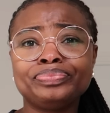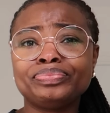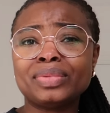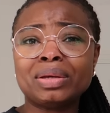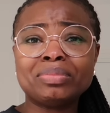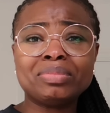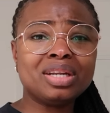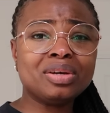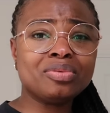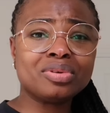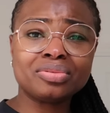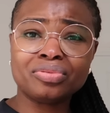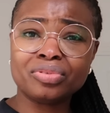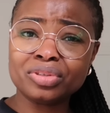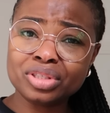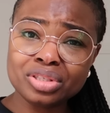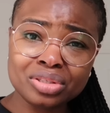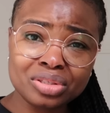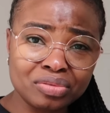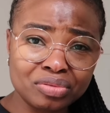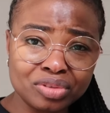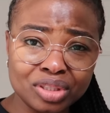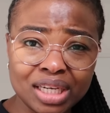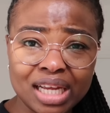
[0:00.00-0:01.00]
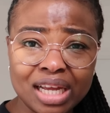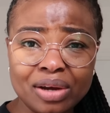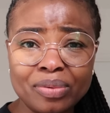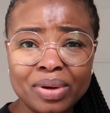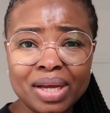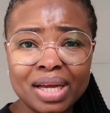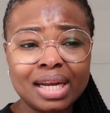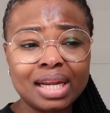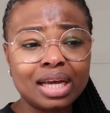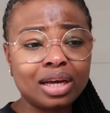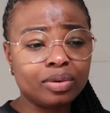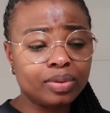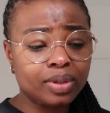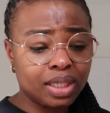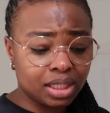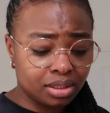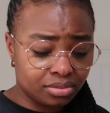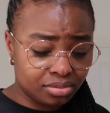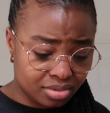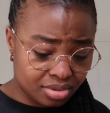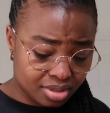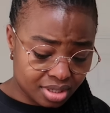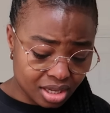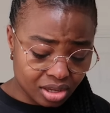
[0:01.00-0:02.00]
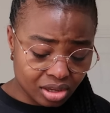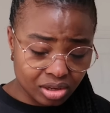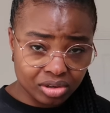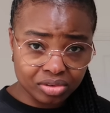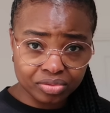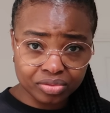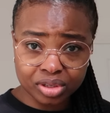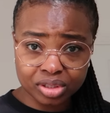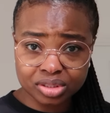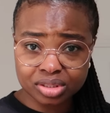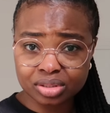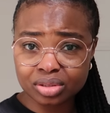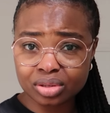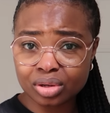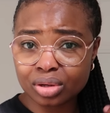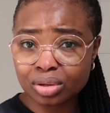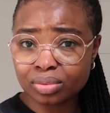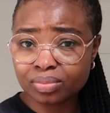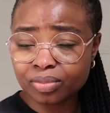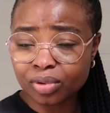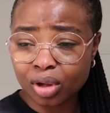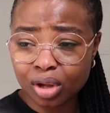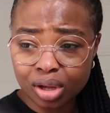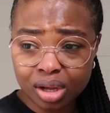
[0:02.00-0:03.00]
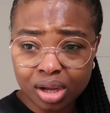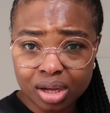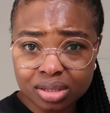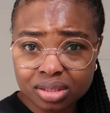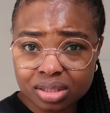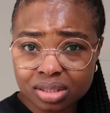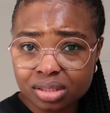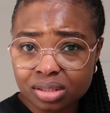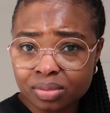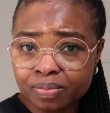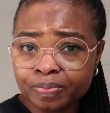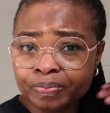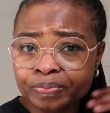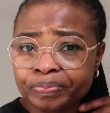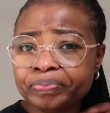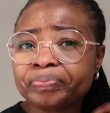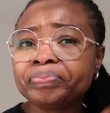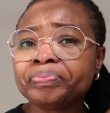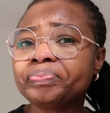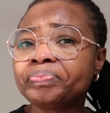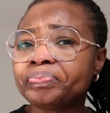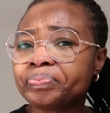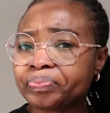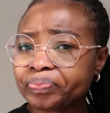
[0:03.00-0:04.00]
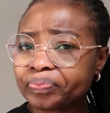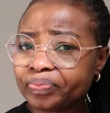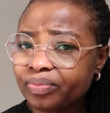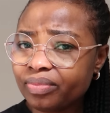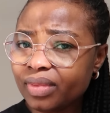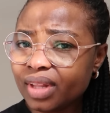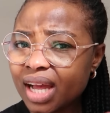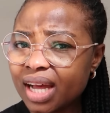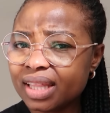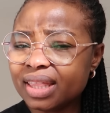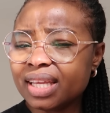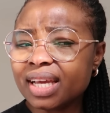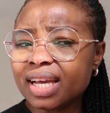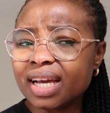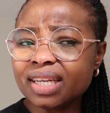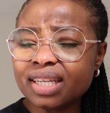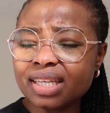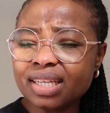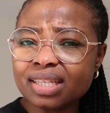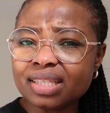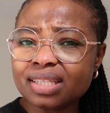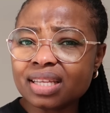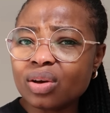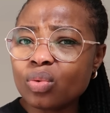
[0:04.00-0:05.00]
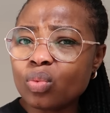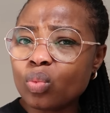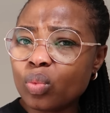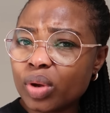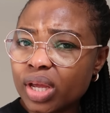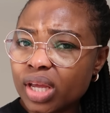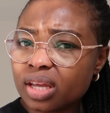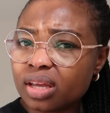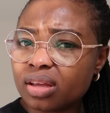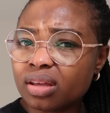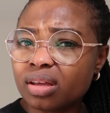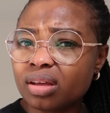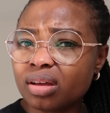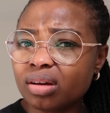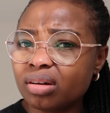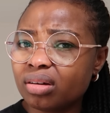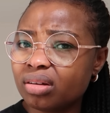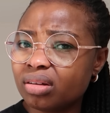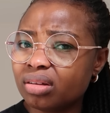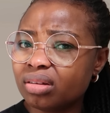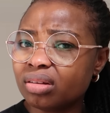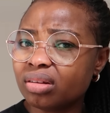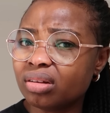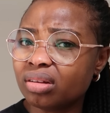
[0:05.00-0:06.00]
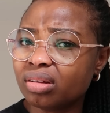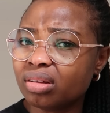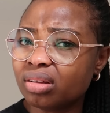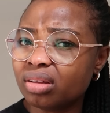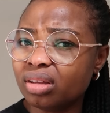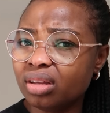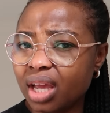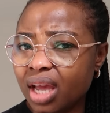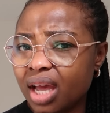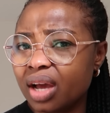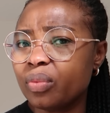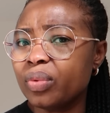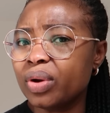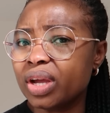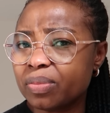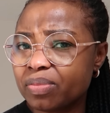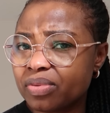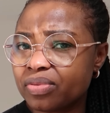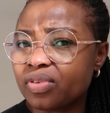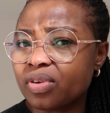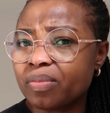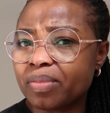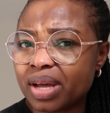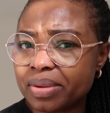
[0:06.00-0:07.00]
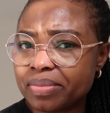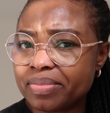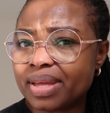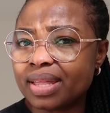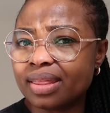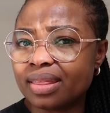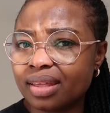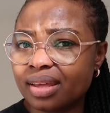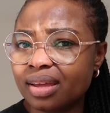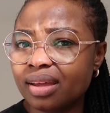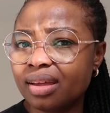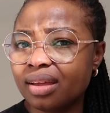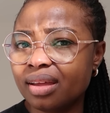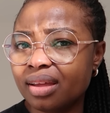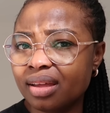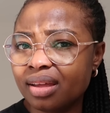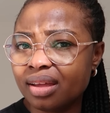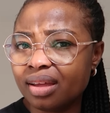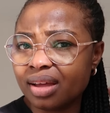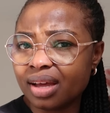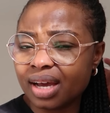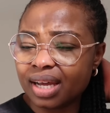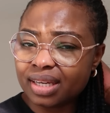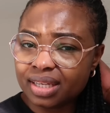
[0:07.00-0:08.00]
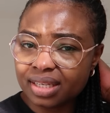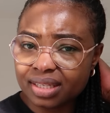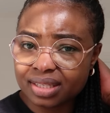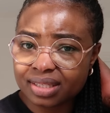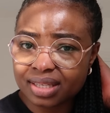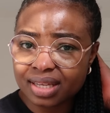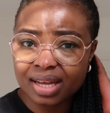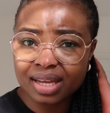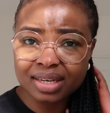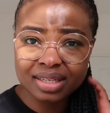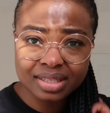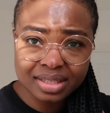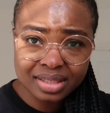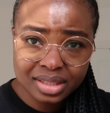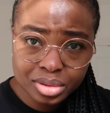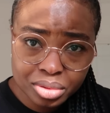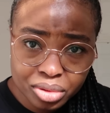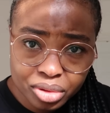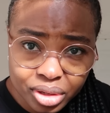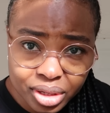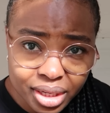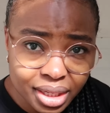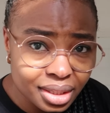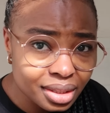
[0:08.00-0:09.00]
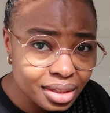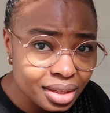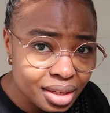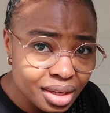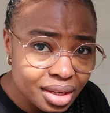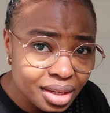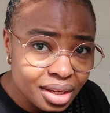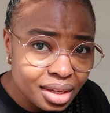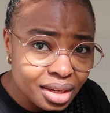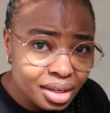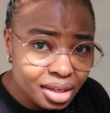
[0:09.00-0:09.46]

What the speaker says: My birthday was 14th of July. We are now in 2nd of August. I think I did this a week before my birthday. I did this hair and it's still going.